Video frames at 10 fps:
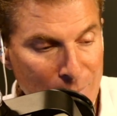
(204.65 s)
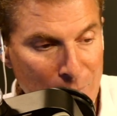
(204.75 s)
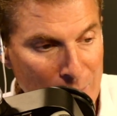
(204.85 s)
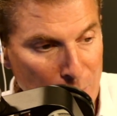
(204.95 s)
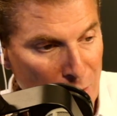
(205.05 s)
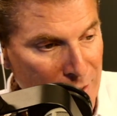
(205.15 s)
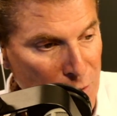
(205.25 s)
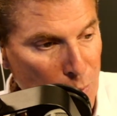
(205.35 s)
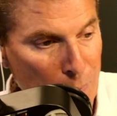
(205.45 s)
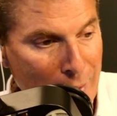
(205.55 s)
Money
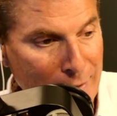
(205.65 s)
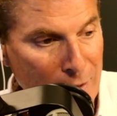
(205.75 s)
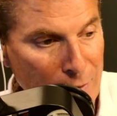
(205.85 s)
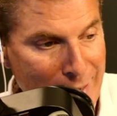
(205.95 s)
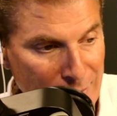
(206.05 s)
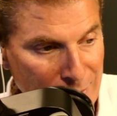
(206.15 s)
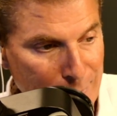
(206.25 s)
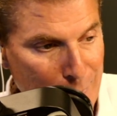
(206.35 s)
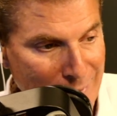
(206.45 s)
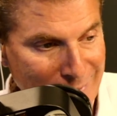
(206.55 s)
markets will probably go down to
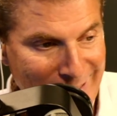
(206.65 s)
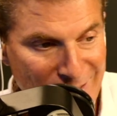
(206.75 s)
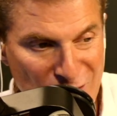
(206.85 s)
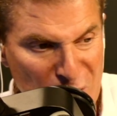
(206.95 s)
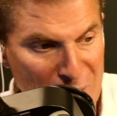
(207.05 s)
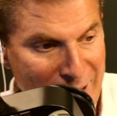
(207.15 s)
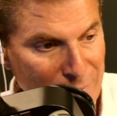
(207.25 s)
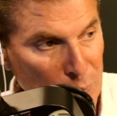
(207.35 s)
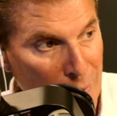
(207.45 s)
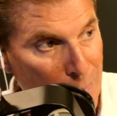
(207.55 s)
about that
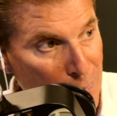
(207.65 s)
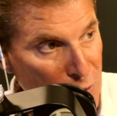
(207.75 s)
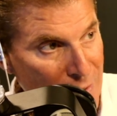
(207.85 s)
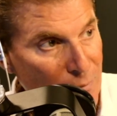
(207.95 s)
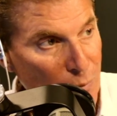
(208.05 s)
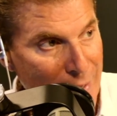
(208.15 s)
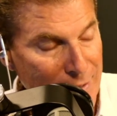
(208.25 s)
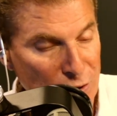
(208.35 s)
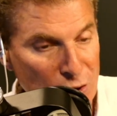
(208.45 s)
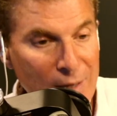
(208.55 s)
2.5-3% range.